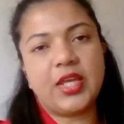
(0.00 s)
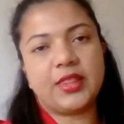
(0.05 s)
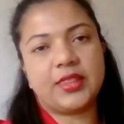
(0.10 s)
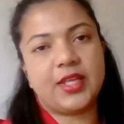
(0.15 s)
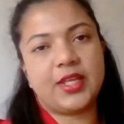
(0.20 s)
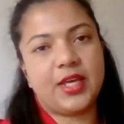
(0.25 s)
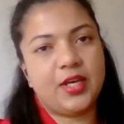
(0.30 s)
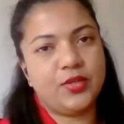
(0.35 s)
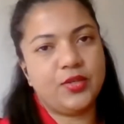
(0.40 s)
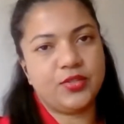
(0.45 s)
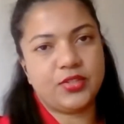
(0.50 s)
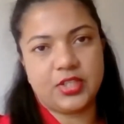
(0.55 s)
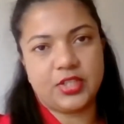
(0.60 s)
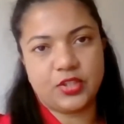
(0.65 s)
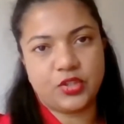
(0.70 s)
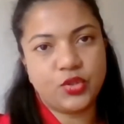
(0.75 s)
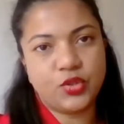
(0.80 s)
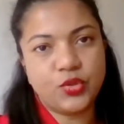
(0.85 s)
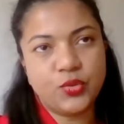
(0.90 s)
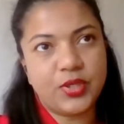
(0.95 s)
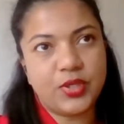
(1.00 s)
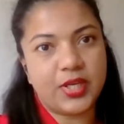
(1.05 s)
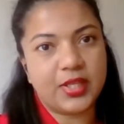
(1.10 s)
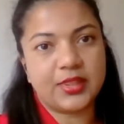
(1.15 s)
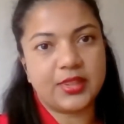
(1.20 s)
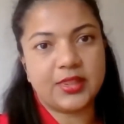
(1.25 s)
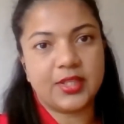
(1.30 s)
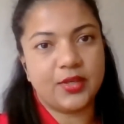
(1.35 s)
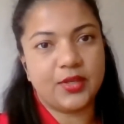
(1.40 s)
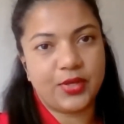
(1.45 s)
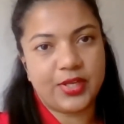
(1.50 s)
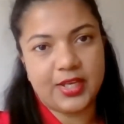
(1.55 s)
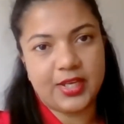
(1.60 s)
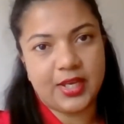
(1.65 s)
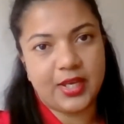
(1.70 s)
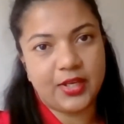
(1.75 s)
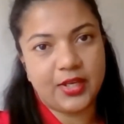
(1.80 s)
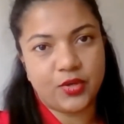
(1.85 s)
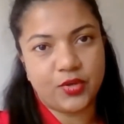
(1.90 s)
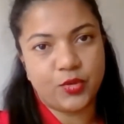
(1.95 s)
the housing, to get the,
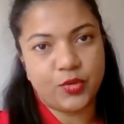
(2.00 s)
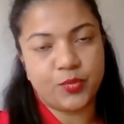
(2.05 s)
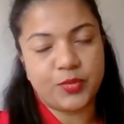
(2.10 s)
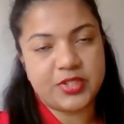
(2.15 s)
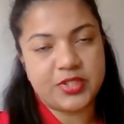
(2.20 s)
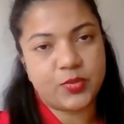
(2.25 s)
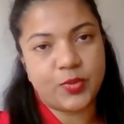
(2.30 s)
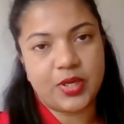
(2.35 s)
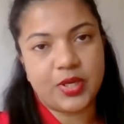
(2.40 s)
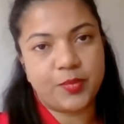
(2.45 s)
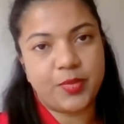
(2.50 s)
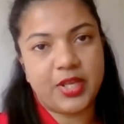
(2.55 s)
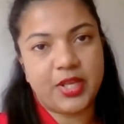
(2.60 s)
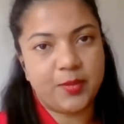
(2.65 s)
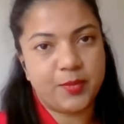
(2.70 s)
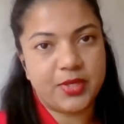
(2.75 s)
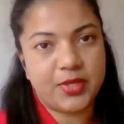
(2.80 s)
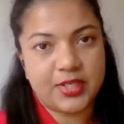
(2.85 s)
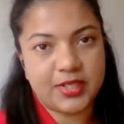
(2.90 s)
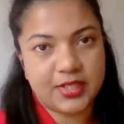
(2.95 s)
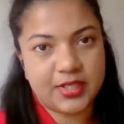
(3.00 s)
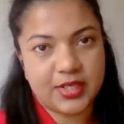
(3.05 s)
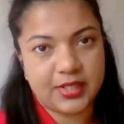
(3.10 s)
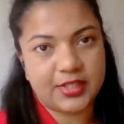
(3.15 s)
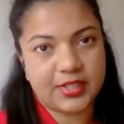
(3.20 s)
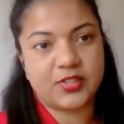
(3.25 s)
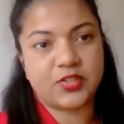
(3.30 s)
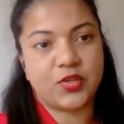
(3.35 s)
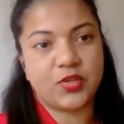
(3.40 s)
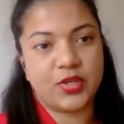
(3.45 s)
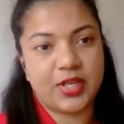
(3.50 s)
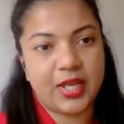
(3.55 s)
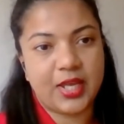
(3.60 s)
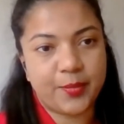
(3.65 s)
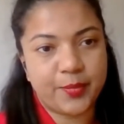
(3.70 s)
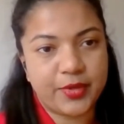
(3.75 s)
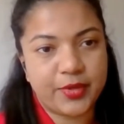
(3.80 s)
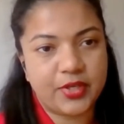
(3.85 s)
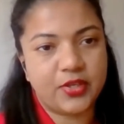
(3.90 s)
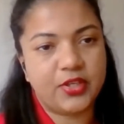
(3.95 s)
okay, you miss one payment, nothing's going to
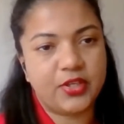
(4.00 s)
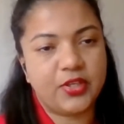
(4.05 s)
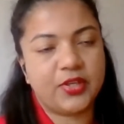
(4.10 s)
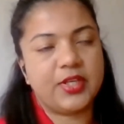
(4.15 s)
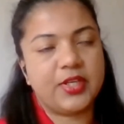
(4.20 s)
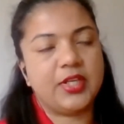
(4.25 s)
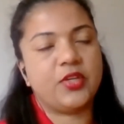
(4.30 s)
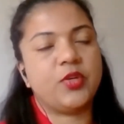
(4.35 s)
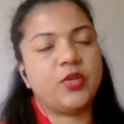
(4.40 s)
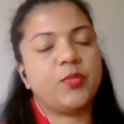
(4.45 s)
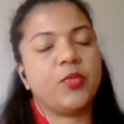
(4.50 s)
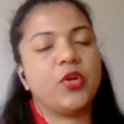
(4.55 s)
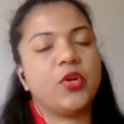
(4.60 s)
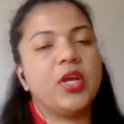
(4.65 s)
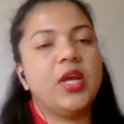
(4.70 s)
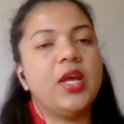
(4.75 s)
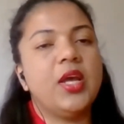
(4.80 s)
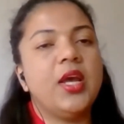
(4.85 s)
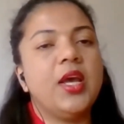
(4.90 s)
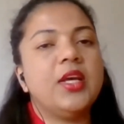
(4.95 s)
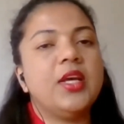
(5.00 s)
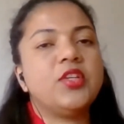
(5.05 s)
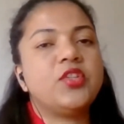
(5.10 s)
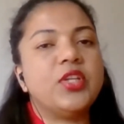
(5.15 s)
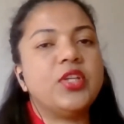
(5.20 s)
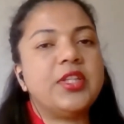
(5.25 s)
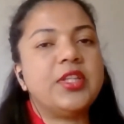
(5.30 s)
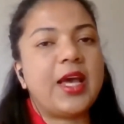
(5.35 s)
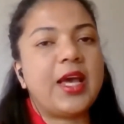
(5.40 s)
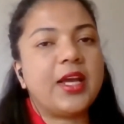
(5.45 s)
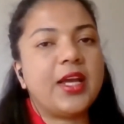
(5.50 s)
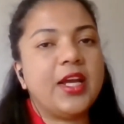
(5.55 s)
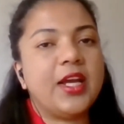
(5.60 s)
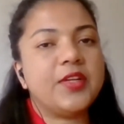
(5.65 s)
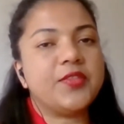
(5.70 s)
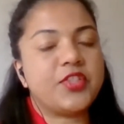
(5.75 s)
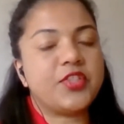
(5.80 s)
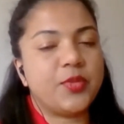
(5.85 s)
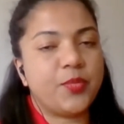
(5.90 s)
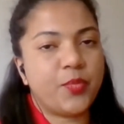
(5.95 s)
happen on your credit. So that kind
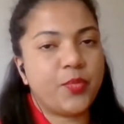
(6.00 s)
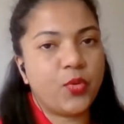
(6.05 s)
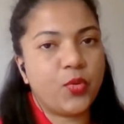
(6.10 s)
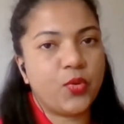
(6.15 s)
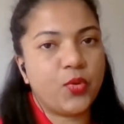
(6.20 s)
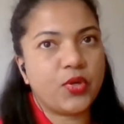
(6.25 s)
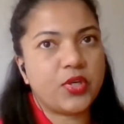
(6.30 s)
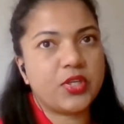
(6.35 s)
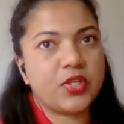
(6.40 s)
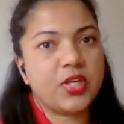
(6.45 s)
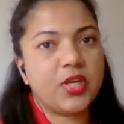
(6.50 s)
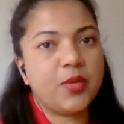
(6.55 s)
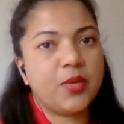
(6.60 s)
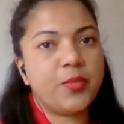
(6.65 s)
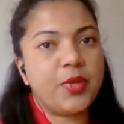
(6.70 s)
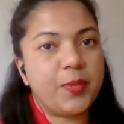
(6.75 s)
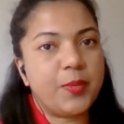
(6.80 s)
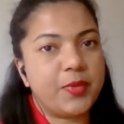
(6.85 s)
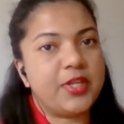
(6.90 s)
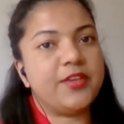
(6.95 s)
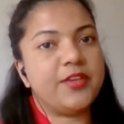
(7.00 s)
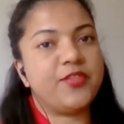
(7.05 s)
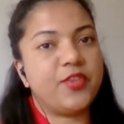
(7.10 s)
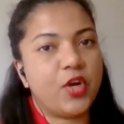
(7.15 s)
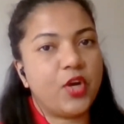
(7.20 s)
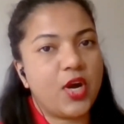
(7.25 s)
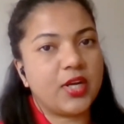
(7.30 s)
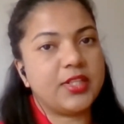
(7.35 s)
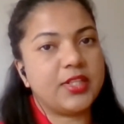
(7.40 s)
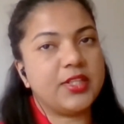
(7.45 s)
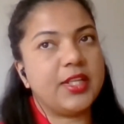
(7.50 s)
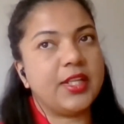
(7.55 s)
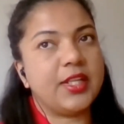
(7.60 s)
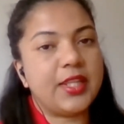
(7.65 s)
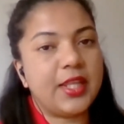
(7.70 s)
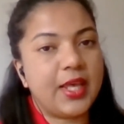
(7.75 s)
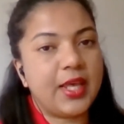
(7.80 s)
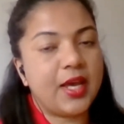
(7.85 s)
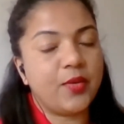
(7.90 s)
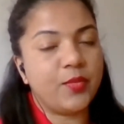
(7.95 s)
of support, people have forgotten that
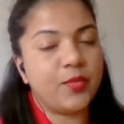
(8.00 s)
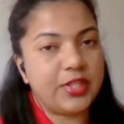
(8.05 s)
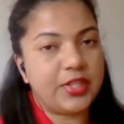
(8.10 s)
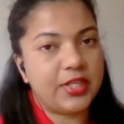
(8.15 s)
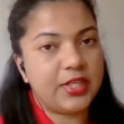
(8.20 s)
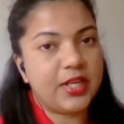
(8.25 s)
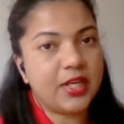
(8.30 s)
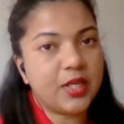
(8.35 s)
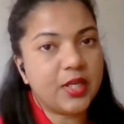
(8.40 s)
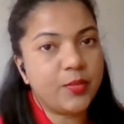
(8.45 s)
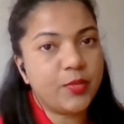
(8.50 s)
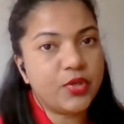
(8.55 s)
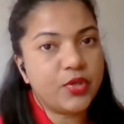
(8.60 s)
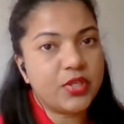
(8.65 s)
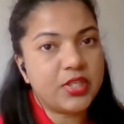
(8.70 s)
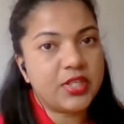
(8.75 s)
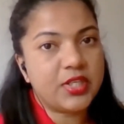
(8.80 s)
they are within our community.